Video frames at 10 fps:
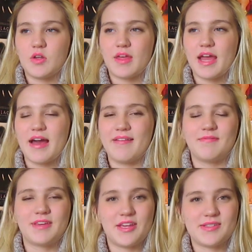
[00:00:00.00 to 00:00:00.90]
you know, they had
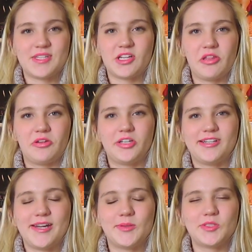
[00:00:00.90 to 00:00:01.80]
kids together,
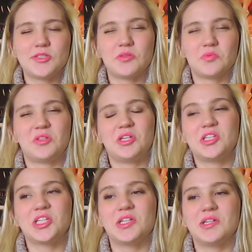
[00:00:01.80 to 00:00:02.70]
and it was just a really
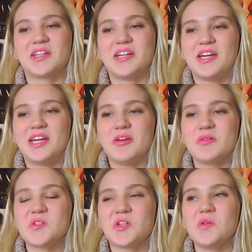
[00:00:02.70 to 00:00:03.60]
good, it
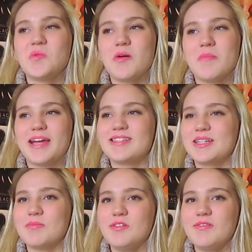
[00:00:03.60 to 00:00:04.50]
was a good
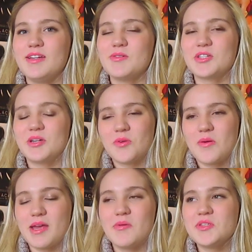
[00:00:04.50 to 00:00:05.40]
romantic movie. It was a
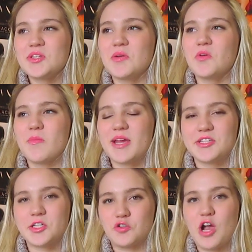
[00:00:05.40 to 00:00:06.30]
good
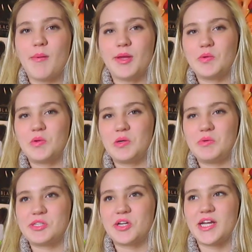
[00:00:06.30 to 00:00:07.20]
romantic drama. It really
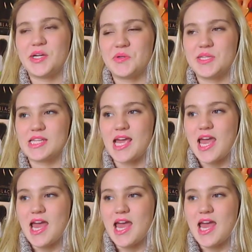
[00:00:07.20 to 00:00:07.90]
was good. It was